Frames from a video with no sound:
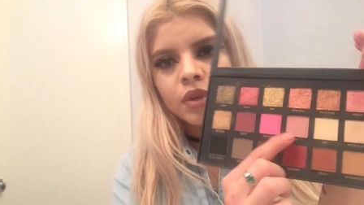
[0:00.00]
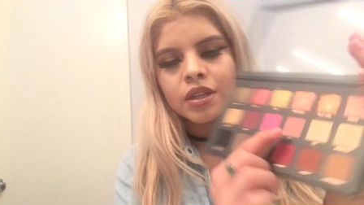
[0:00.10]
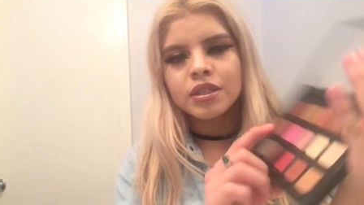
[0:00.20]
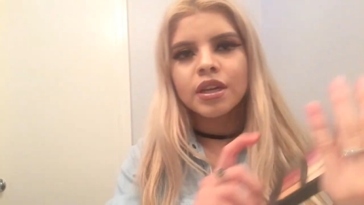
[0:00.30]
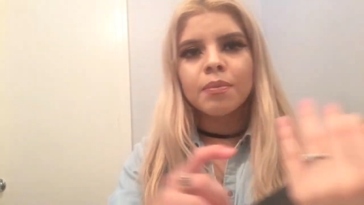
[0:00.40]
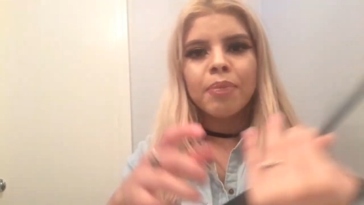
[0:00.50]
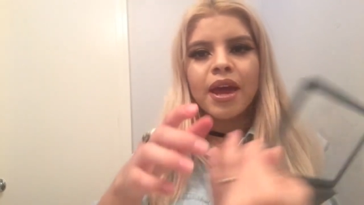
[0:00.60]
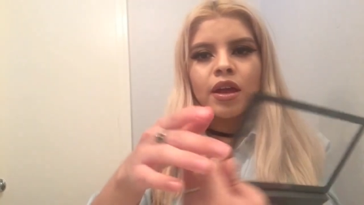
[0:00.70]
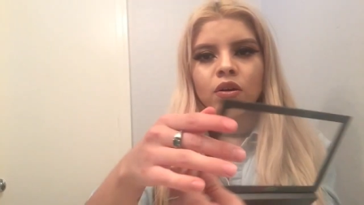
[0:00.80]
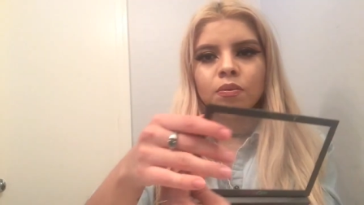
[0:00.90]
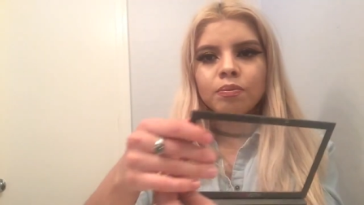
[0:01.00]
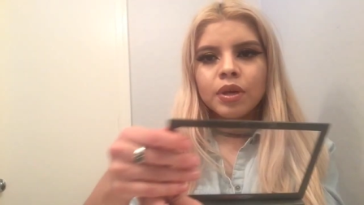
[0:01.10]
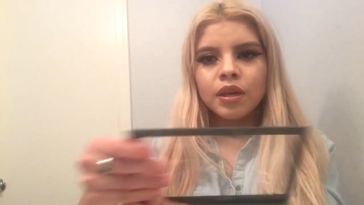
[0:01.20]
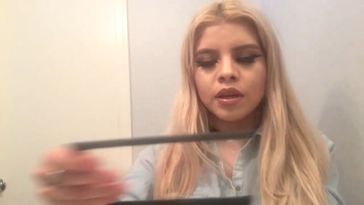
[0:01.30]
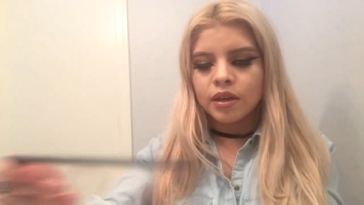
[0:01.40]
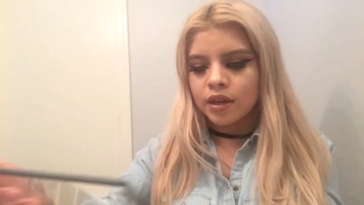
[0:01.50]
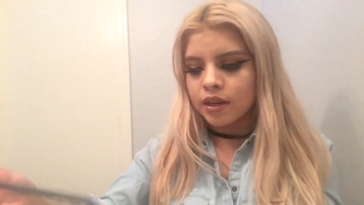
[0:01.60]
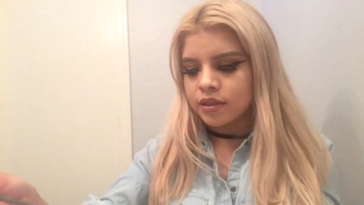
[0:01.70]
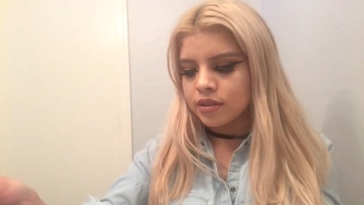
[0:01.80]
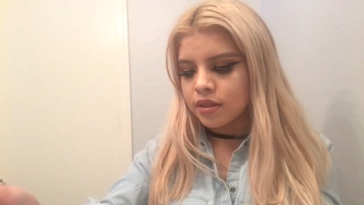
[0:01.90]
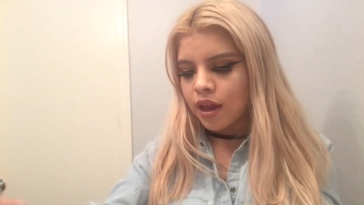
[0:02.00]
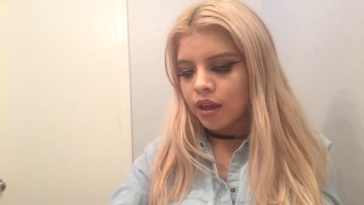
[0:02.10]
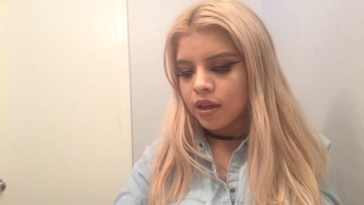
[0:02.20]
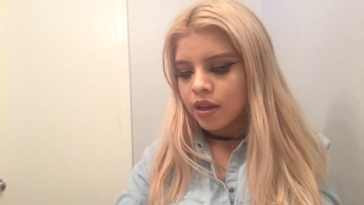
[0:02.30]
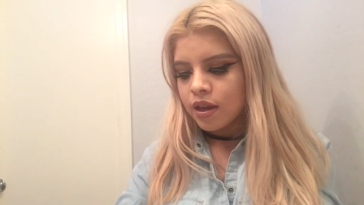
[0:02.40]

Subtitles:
It's like a pale pink, I could say.